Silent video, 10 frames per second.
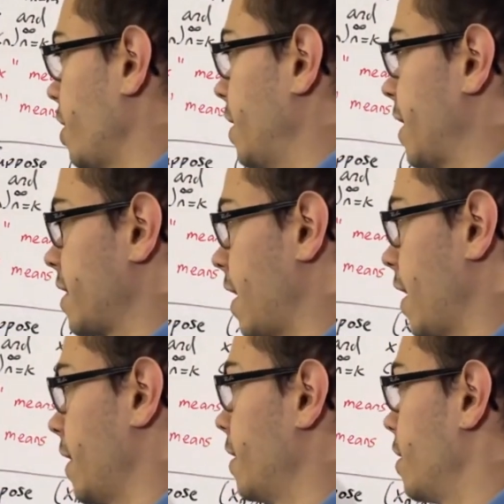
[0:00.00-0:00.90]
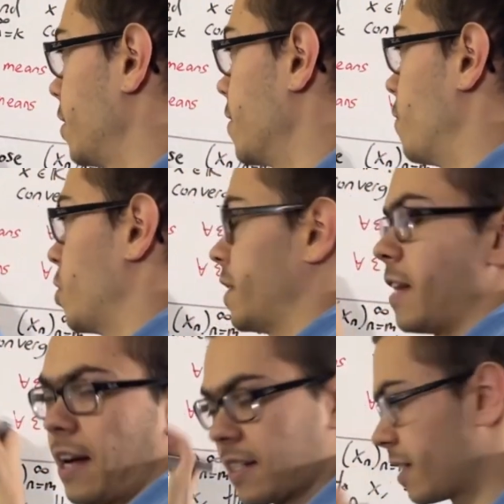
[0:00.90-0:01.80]
index k converges to
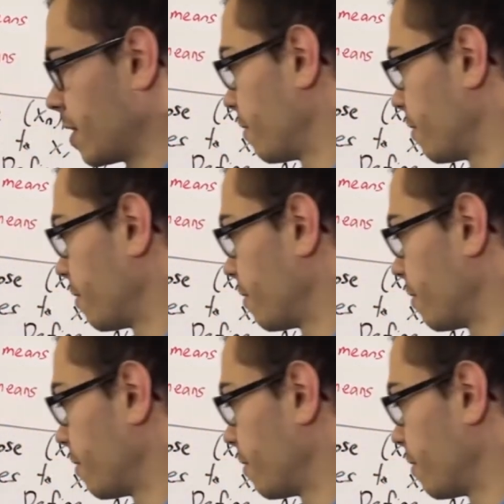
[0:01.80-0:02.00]
x.